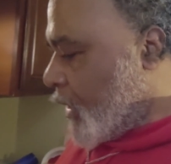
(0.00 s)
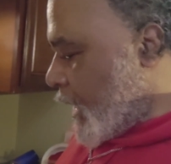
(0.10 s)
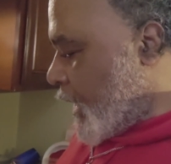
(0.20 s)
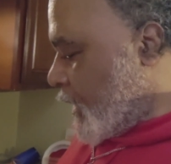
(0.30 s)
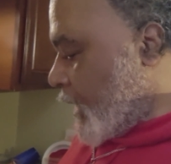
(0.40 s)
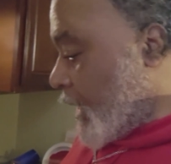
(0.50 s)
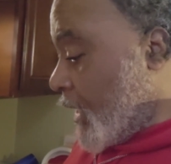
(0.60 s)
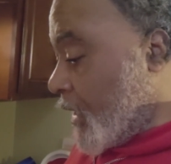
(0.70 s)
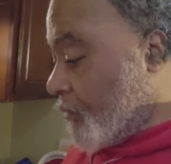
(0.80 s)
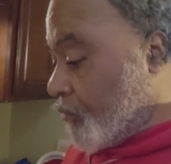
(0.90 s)
and
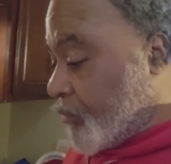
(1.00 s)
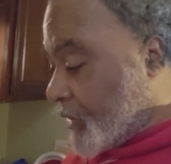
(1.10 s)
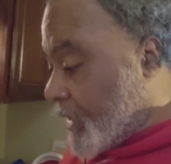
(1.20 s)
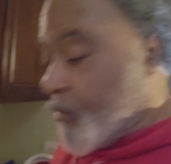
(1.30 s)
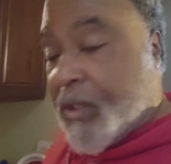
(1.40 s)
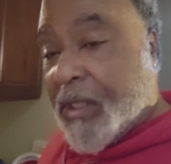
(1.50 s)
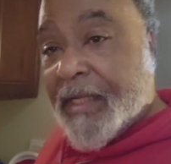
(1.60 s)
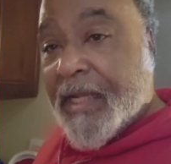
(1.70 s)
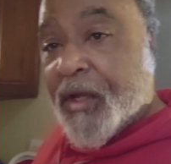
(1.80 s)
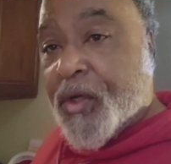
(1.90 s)
then we'll
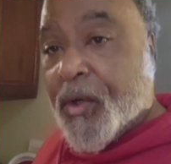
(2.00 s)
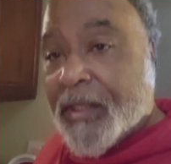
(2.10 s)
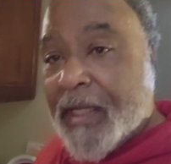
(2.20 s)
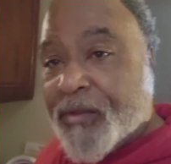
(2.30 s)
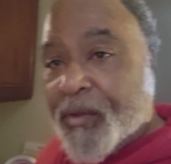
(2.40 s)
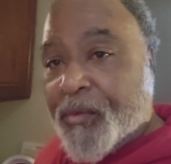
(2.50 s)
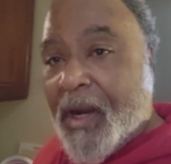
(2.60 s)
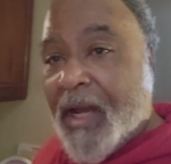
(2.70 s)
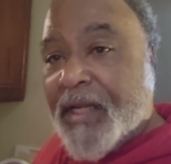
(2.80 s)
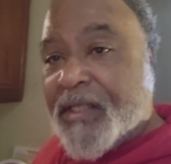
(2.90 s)
let that cook. That's the
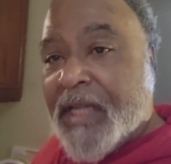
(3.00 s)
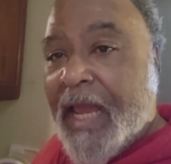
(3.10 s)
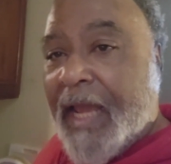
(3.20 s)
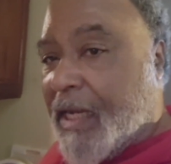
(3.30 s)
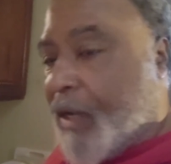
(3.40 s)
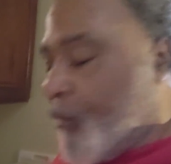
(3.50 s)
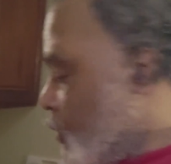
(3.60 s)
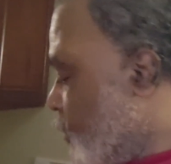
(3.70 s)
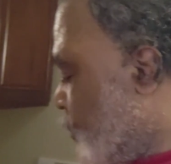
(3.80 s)
rice, and then